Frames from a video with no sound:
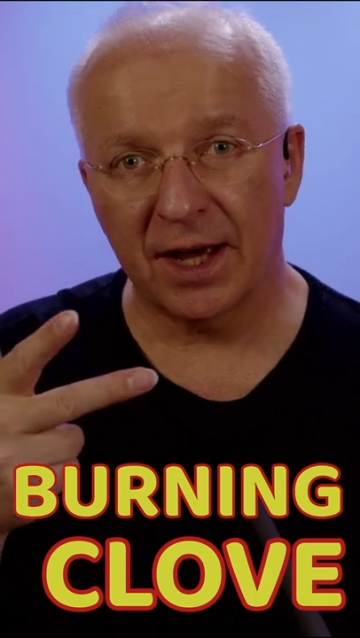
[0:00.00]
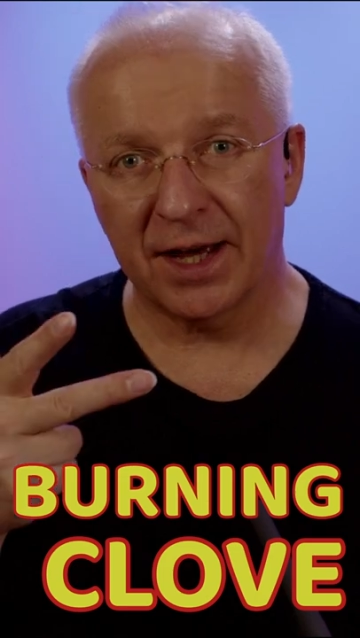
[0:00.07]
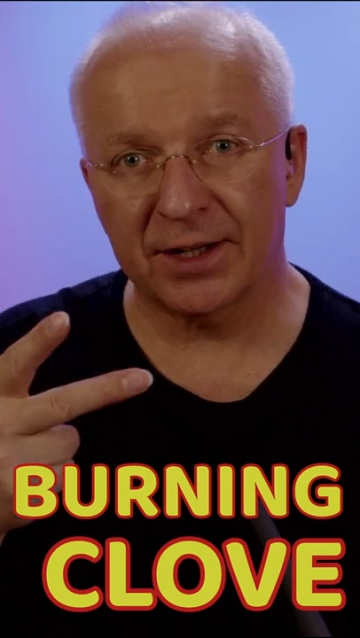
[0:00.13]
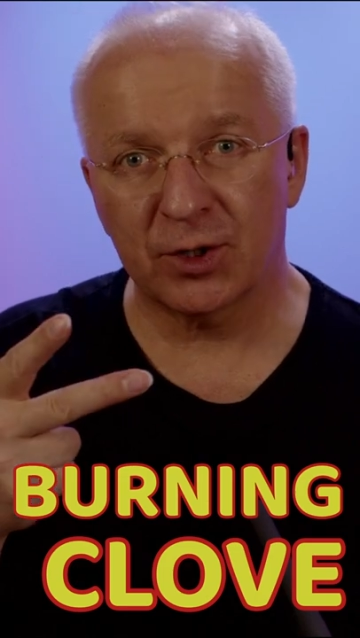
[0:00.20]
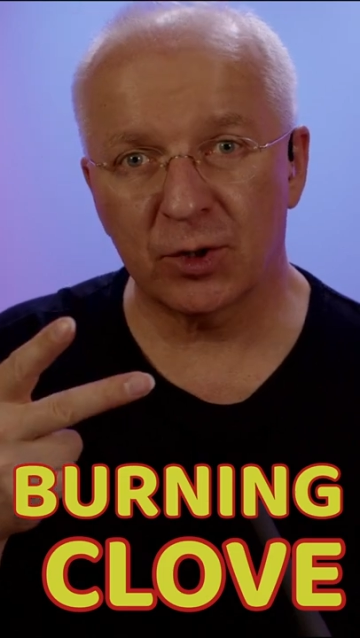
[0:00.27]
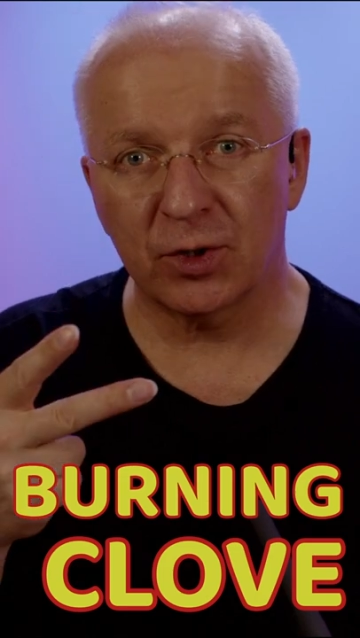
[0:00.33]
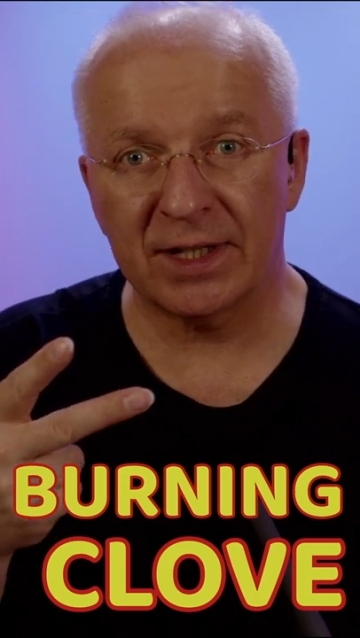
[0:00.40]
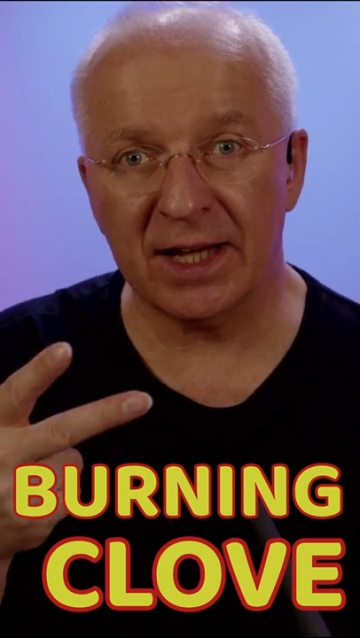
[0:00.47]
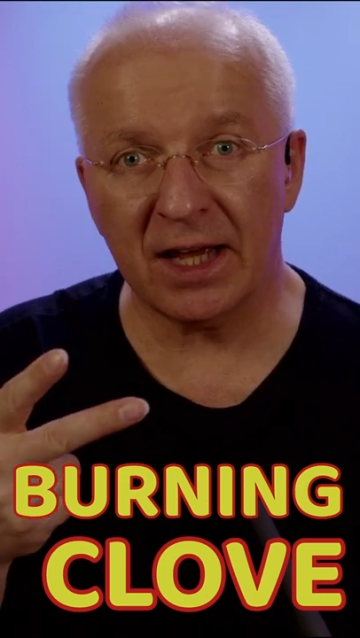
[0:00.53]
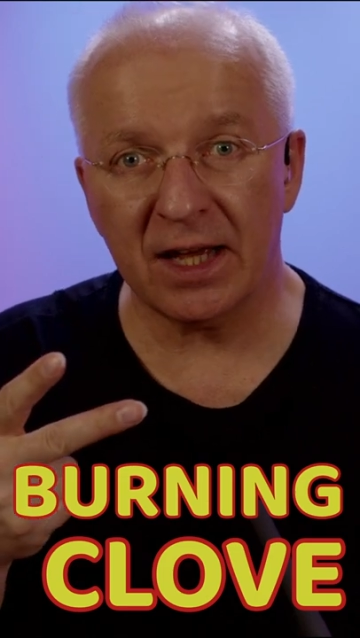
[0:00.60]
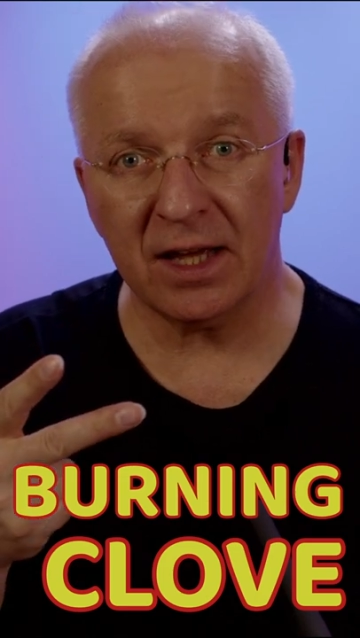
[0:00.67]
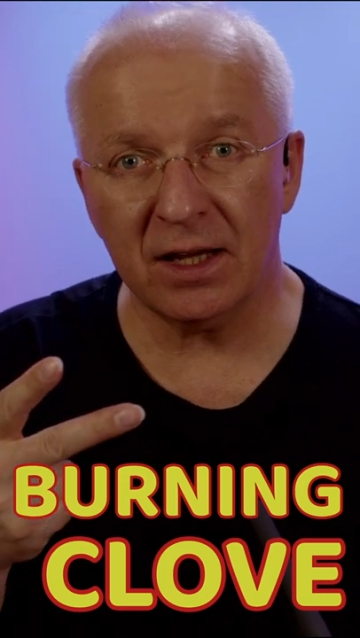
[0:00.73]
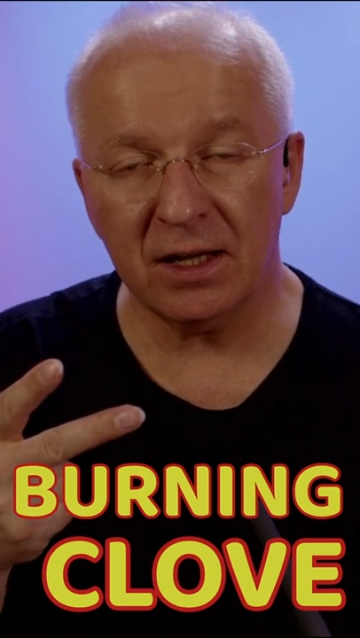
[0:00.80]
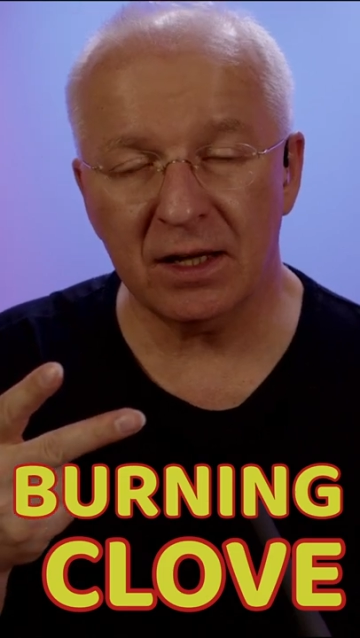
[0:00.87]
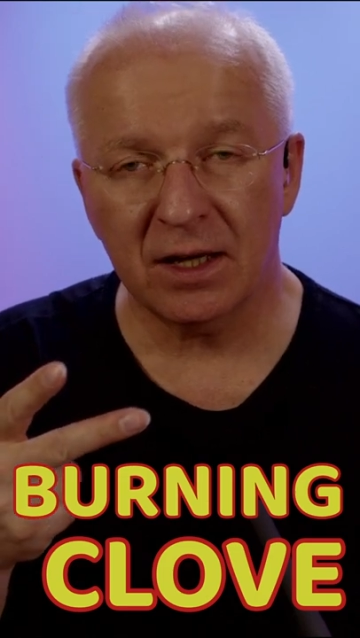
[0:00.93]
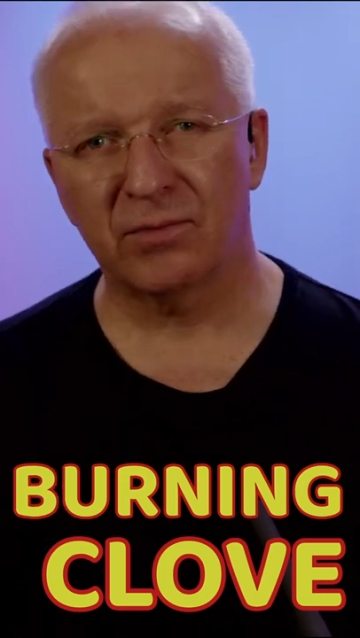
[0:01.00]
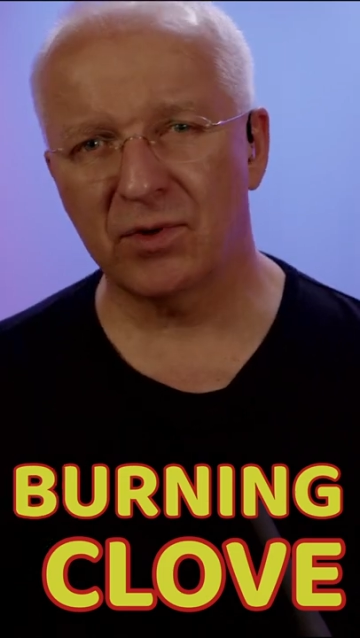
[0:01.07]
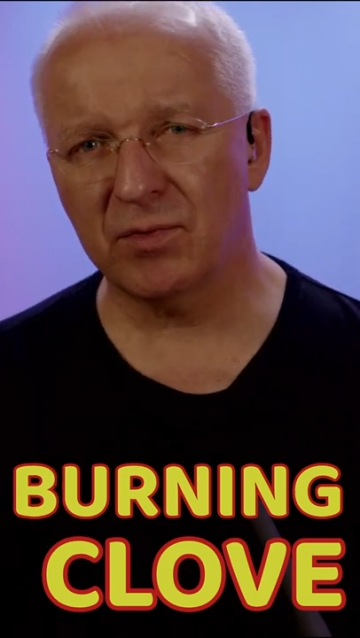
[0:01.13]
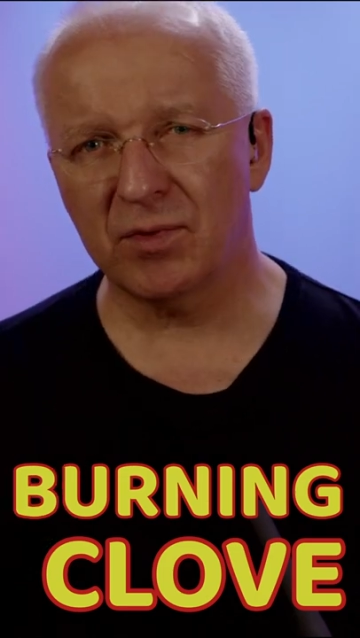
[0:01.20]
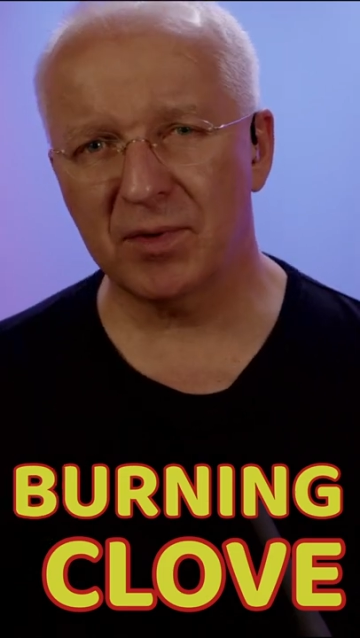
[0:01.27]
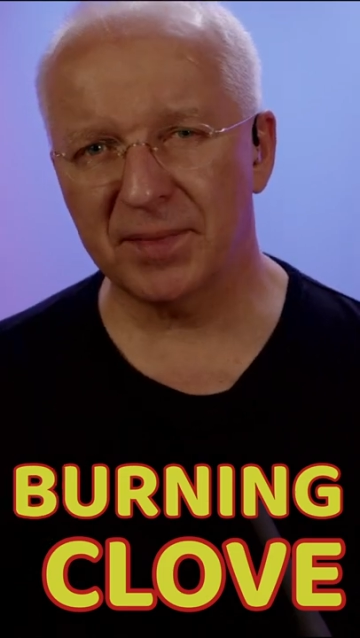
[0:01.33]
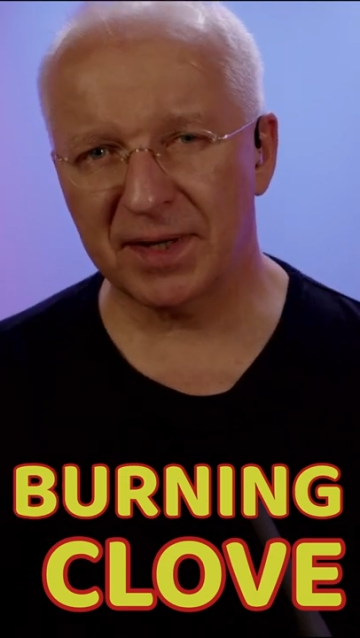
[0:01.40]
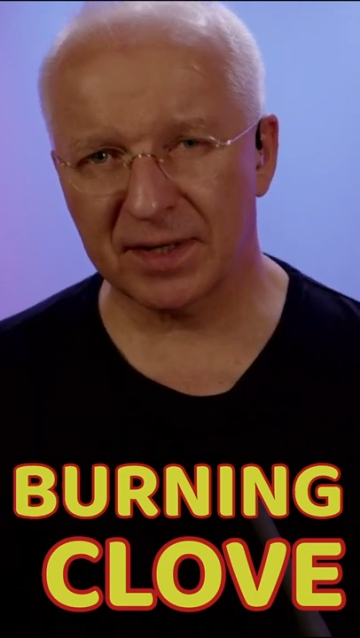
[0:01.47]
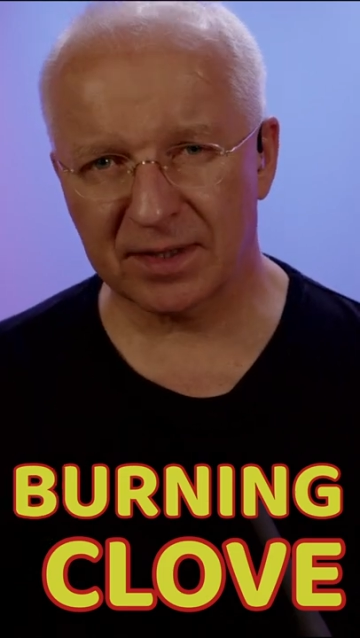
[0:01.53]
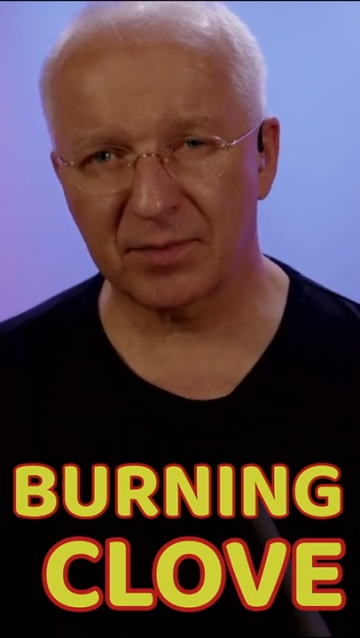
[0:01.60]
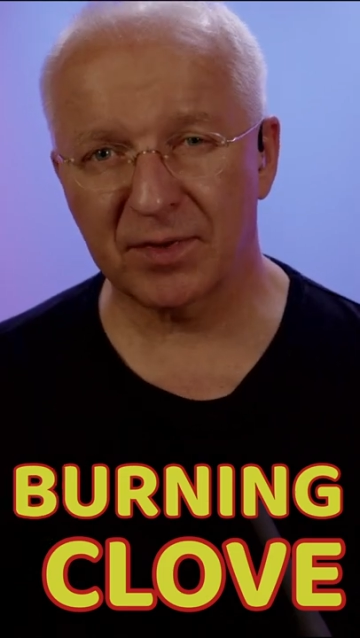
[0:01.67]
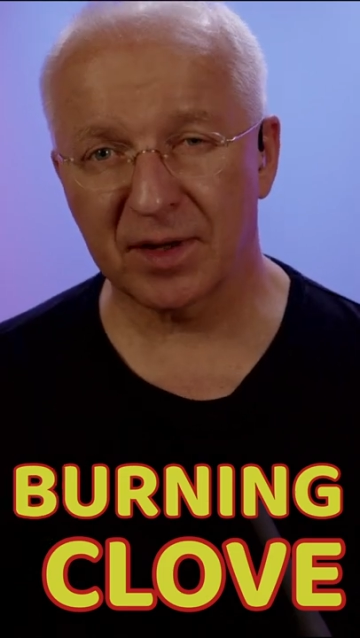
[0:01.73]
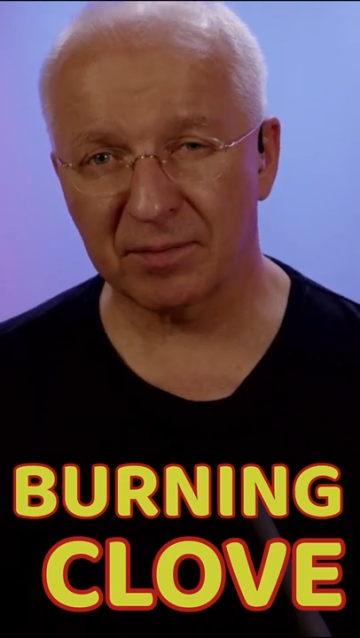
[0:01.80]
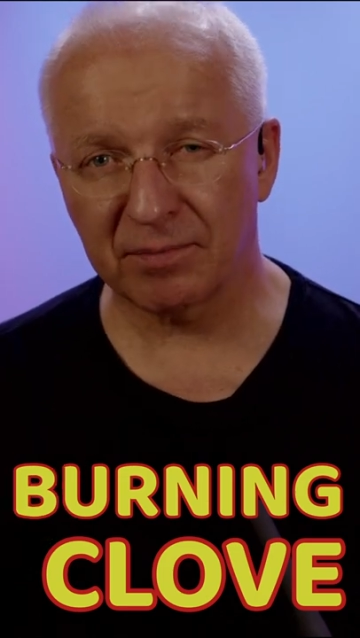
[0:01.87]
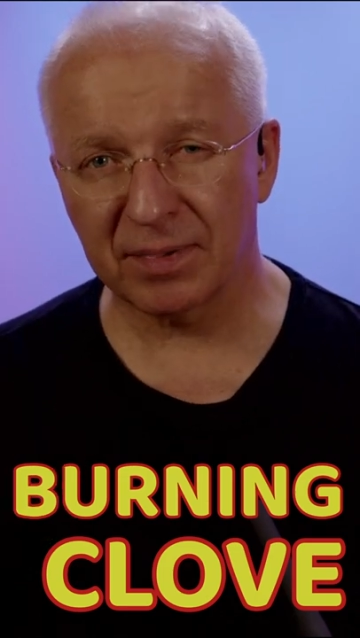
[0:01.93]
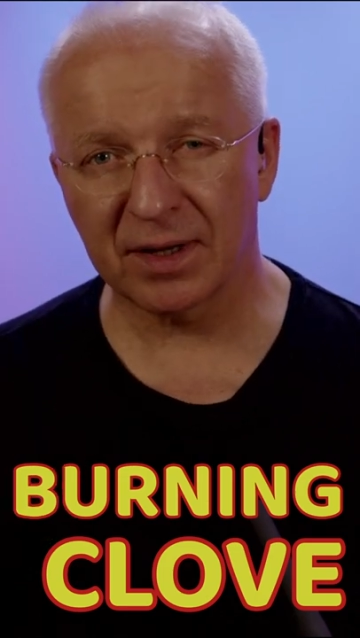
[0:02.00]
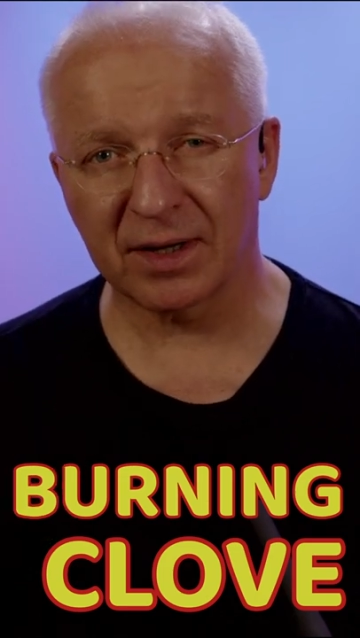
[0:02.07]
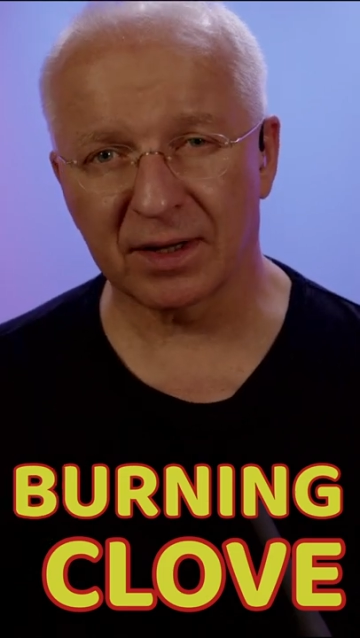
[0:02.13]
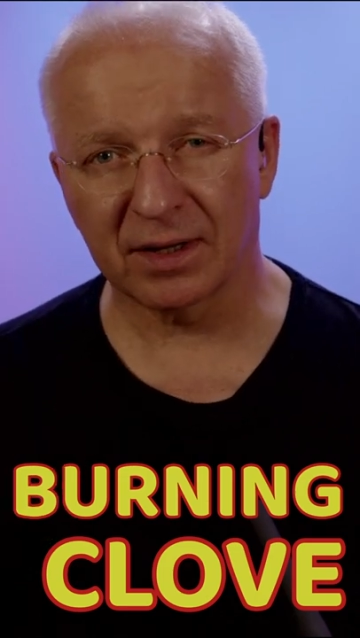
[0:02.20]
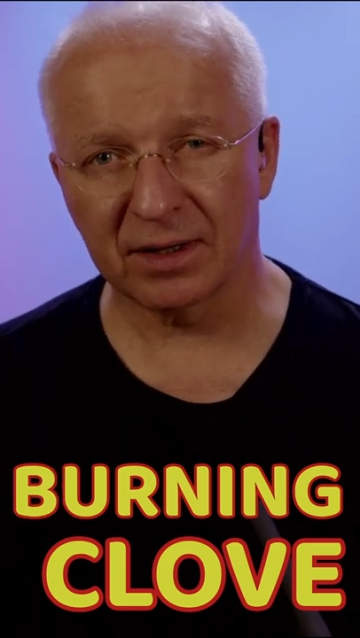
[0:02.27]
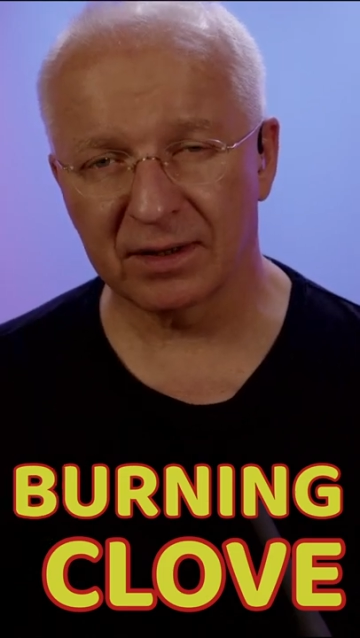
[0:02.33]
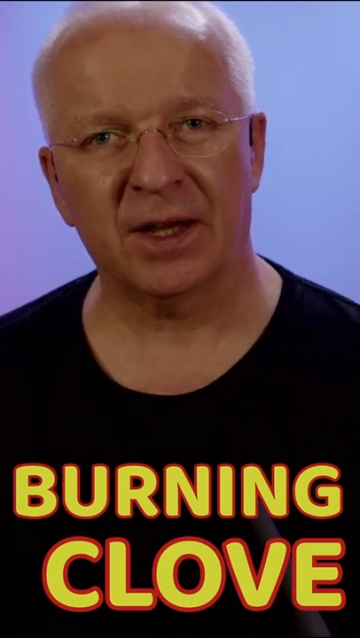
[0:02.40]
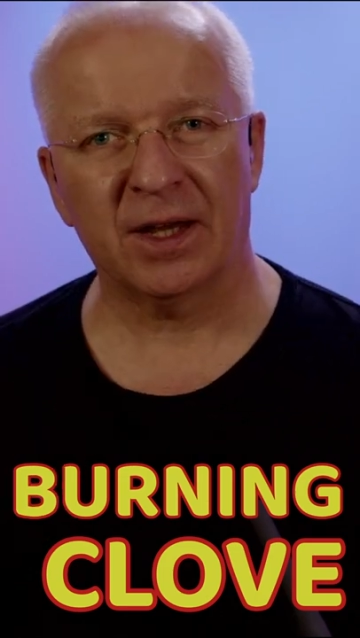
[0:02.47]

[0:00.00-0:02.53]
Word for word: And today we will make something bigger.